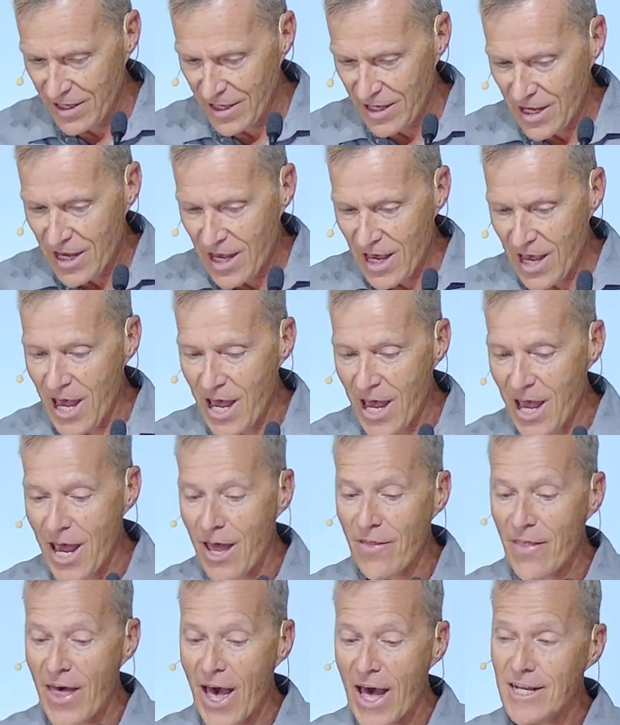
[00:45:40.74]
And,
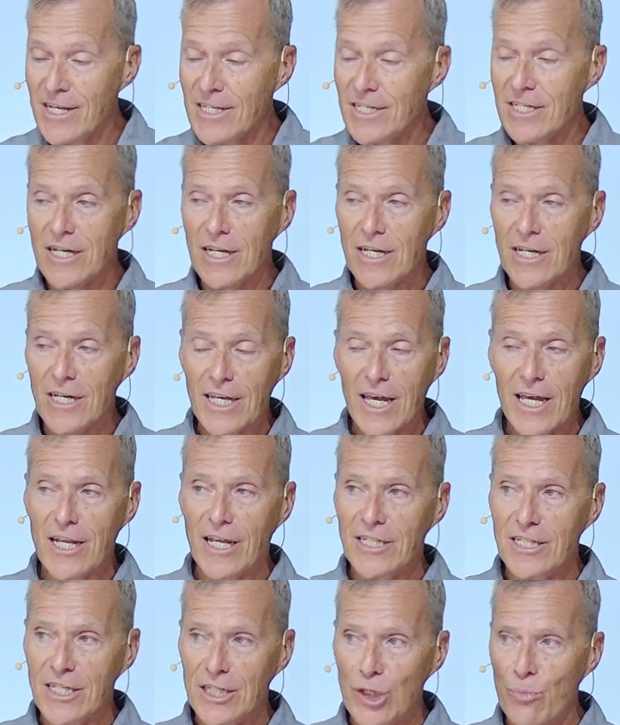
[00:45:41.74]
and that is, a, again,
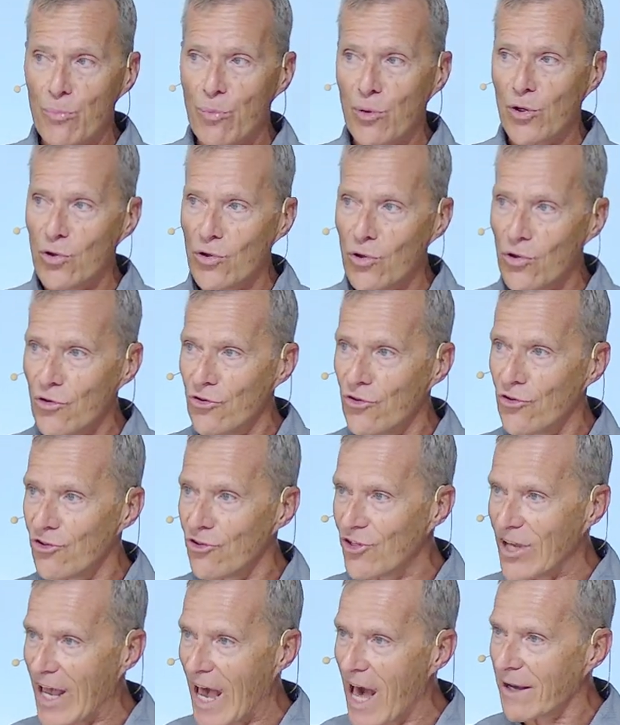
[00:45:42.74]
a typical
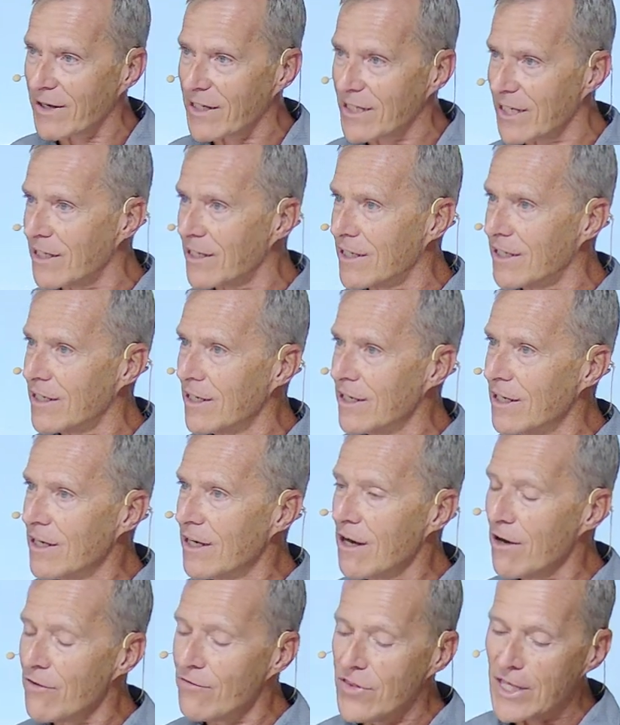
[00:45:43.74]
tactic
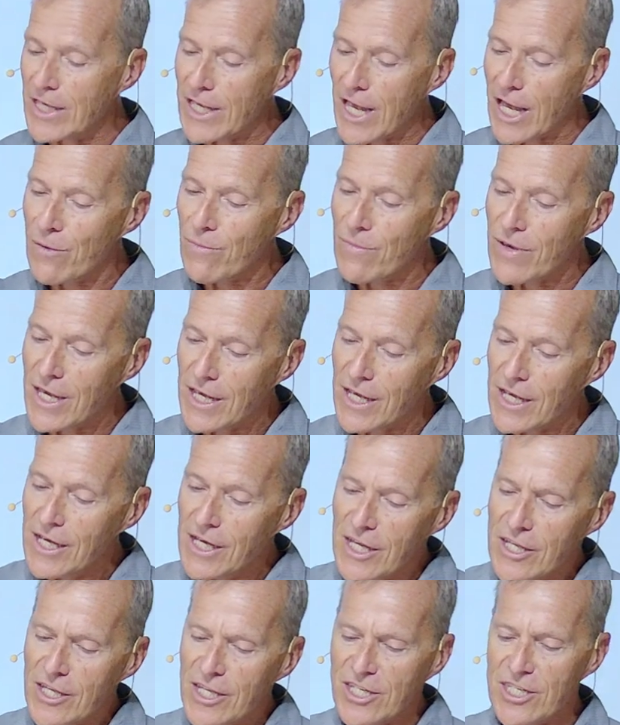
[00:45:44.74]
of the enemy,
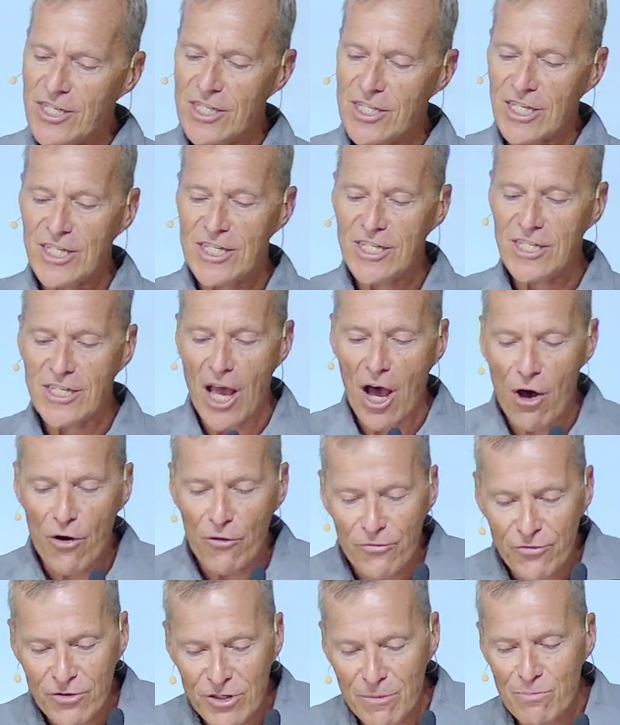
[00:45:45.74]
this, this
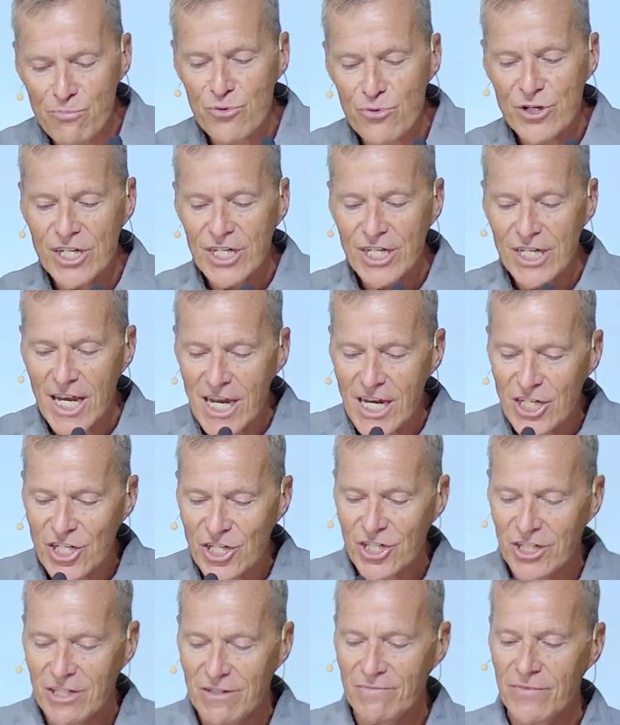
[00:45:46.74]
self
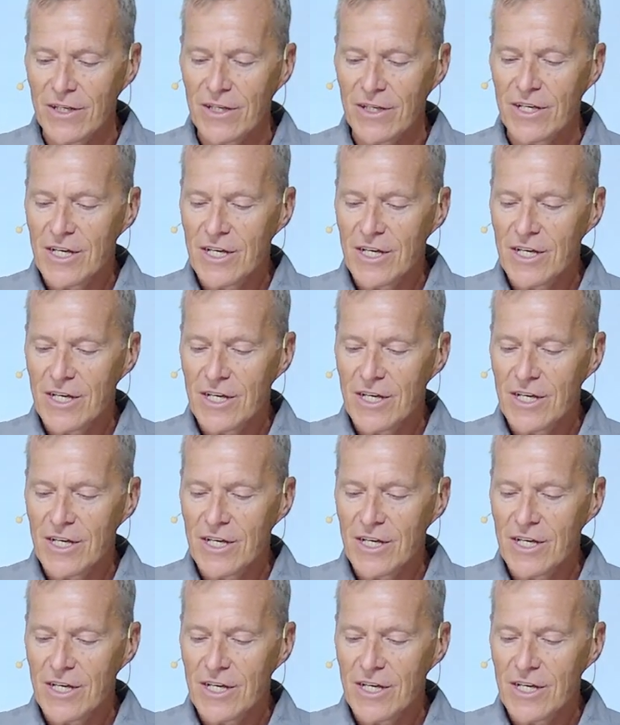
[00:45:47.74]
depreciation,